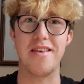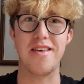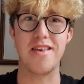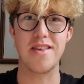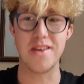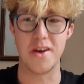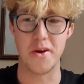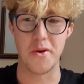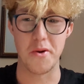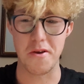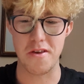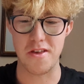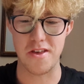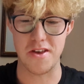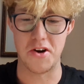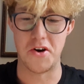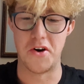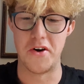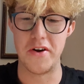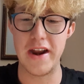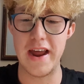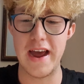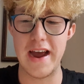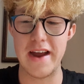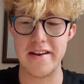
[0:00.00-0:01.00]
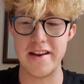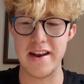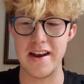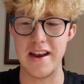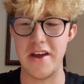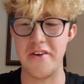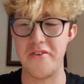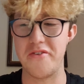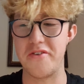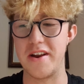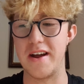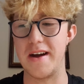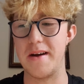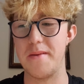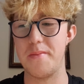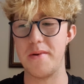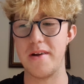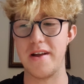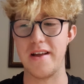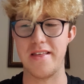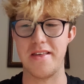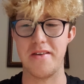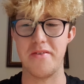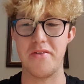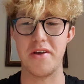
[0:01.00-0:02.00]
so sore now to lift up
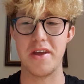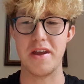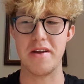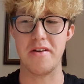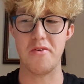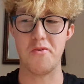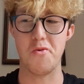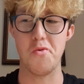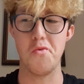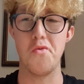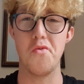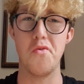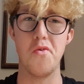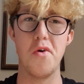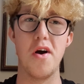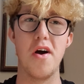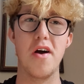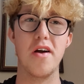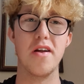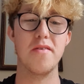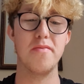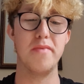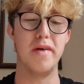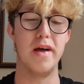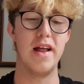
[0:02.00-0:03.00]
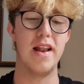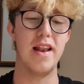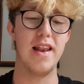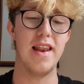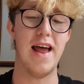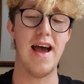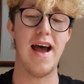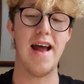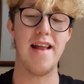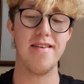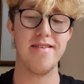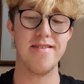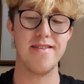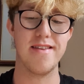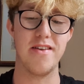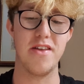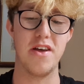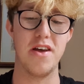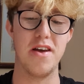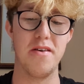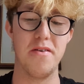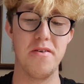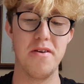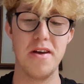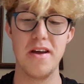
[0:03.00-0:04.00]
because I think I just worked my lats to
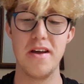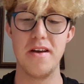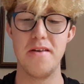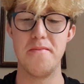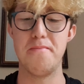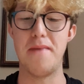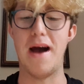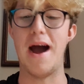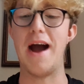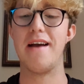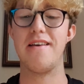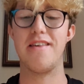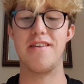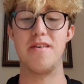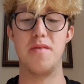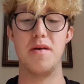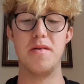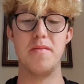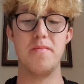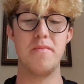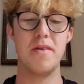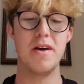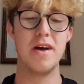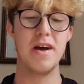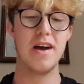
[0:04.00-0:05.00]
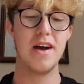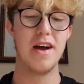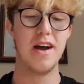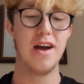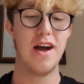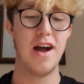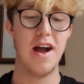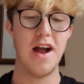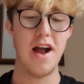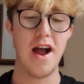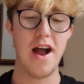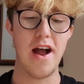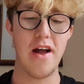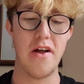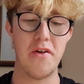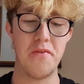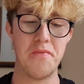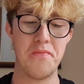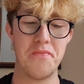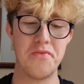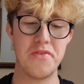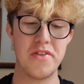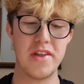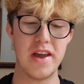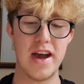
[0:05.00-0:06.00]
the maximum.
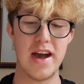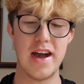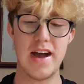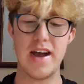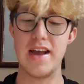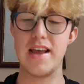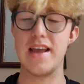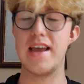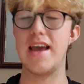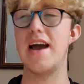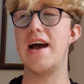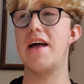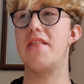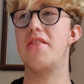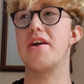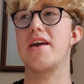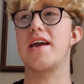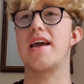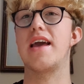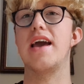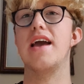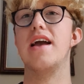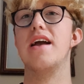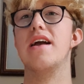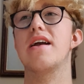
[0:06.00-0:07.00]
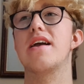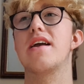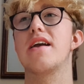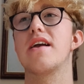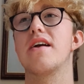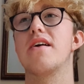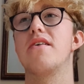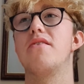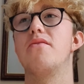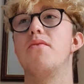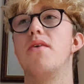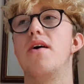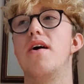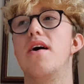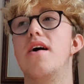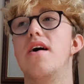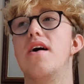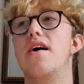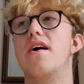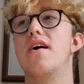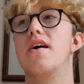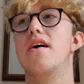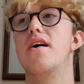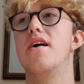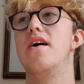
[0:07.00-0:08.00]
And yeah, the kick,
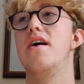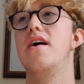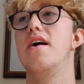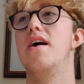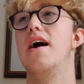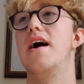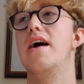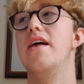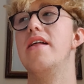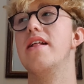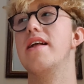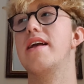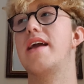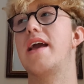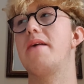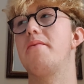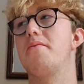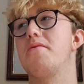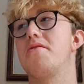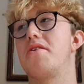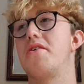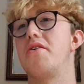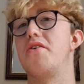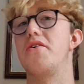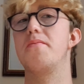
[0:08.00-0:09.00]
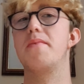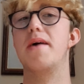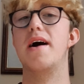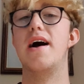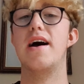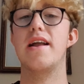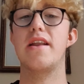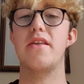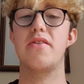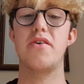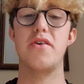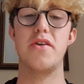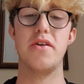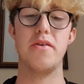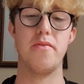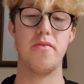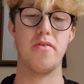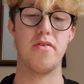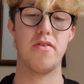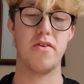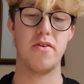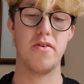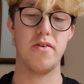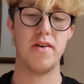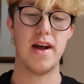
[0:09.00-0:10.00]
well, I didn't think the kick was too bad. I thought it
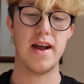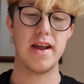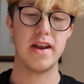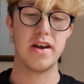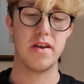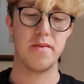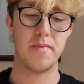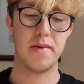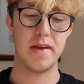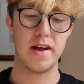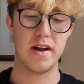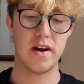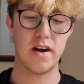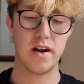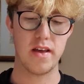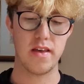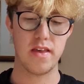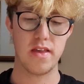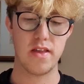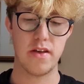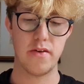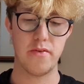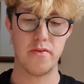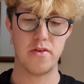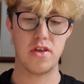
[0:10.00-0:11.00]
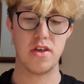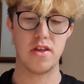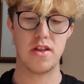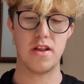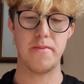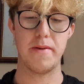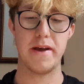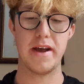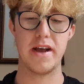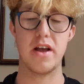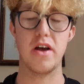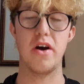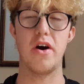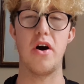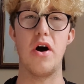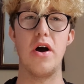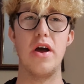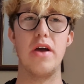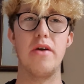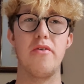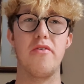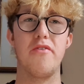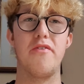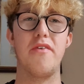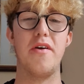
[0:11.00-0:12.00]
was all right, to be honest. It was just a bit cold.
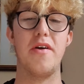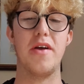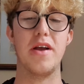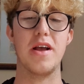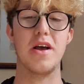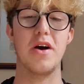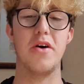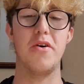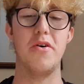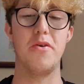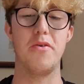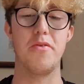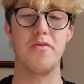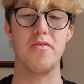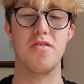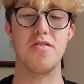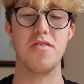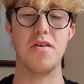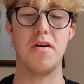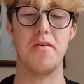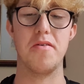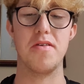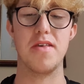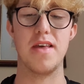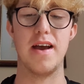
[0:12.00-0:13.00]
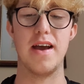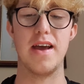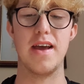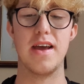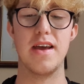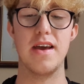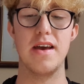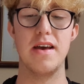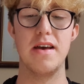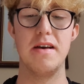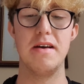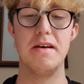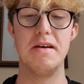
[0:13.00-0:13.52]
It was very cold, so I was like,